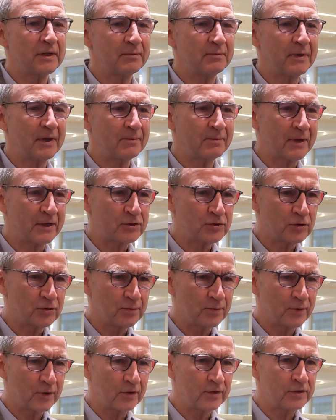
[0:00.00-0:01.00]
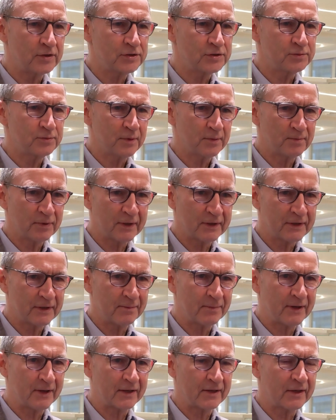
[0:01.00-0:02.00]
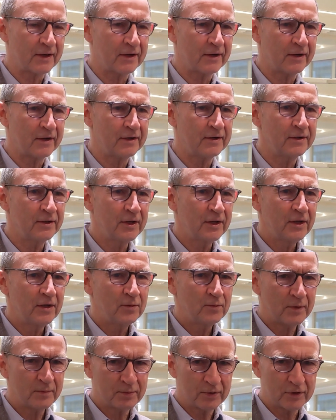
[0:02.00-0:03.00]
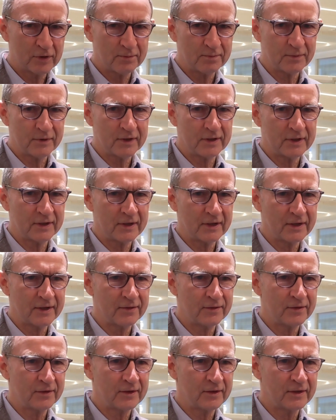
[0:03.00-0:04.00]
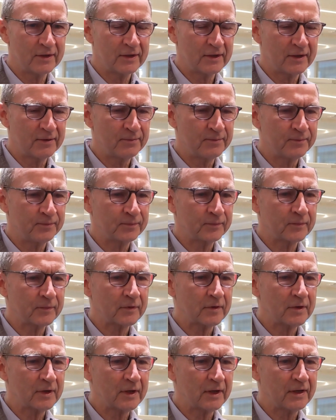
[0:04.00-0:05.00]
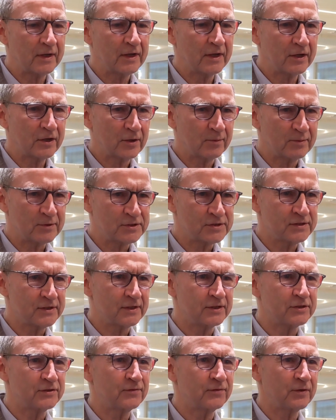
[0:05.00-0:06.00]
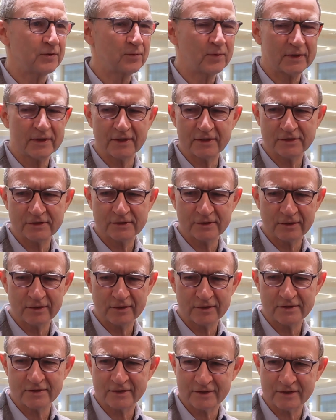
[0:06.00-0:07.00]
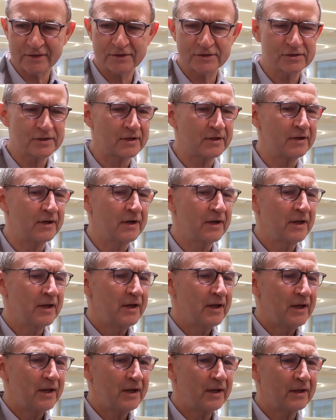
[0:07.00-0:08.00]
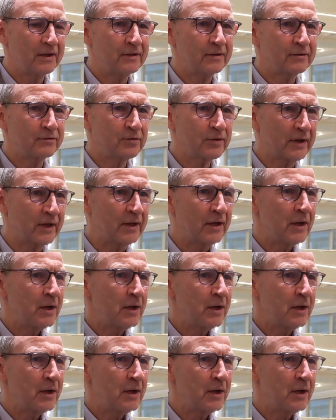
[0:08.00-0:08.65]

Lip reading: My 2 brothers. We played in the backyard. We put up the couple of sticks for the wickets and things like this here. And great.